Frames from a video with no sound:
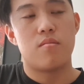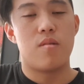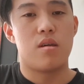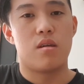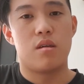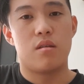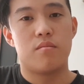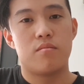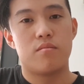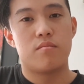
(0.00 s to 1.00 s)
the
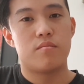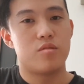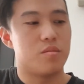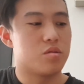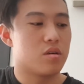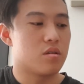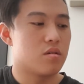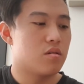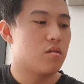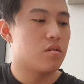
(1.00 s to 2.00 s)
top string,
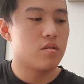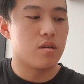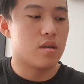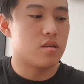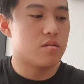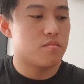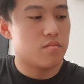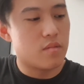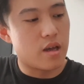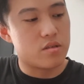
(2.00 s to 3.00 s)
or you can just
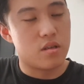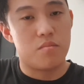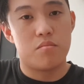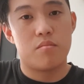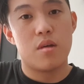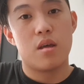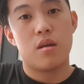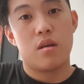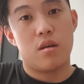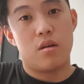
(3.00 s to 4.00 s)
actually
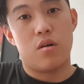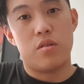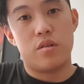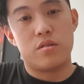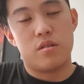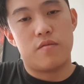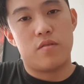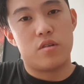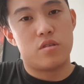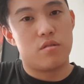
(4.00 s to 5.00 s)
hold on to the
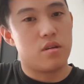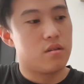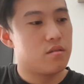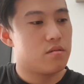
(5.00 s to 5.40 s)
1st string.